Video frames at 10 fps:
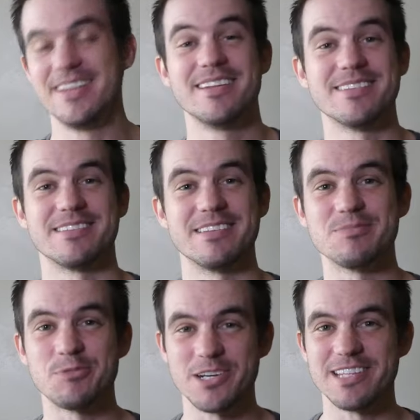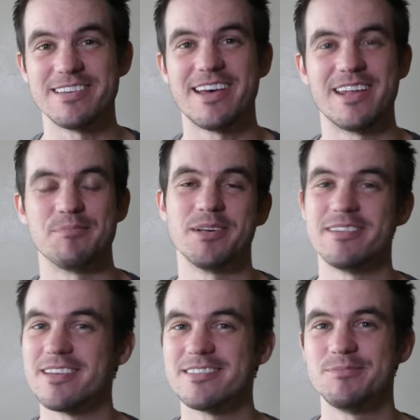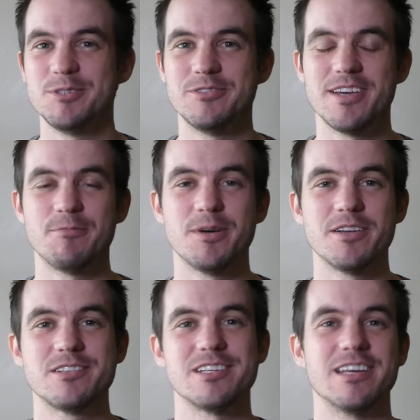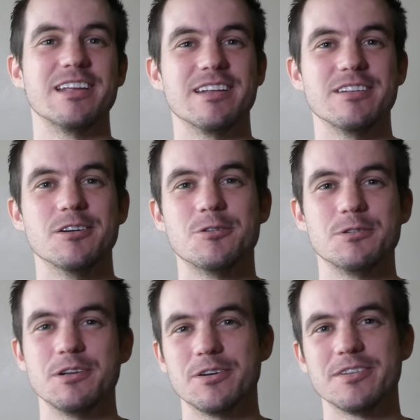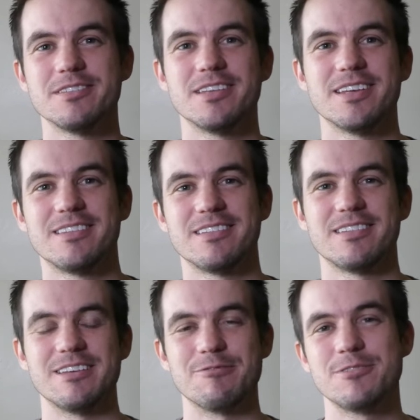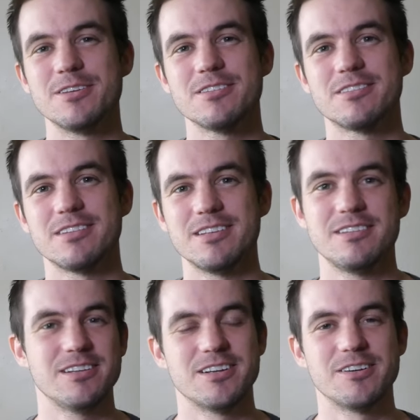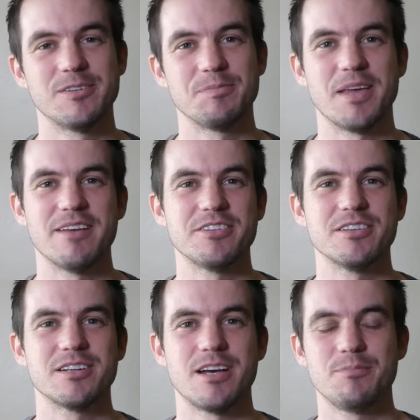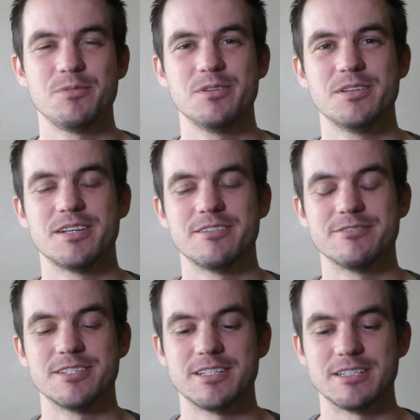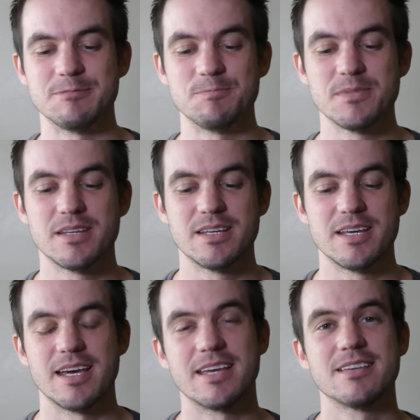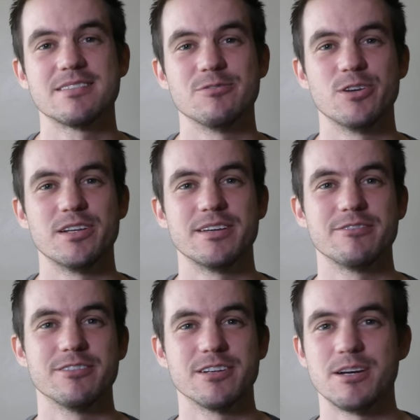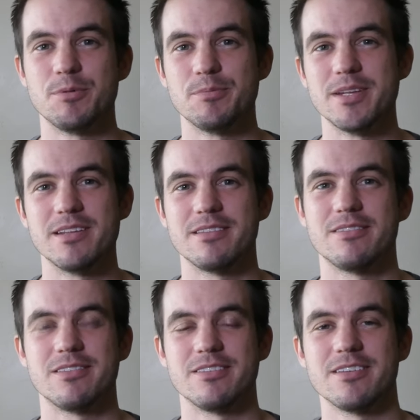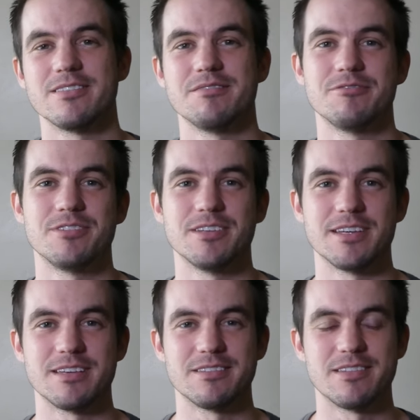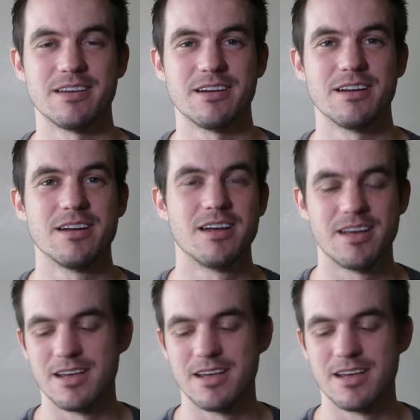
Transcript: And it's pretty tight, but it doesn't move that much, and you don't notice it. It feels, you know, after a couple of, I guess, running for a couple minutes, it doesn't even feel like it's there.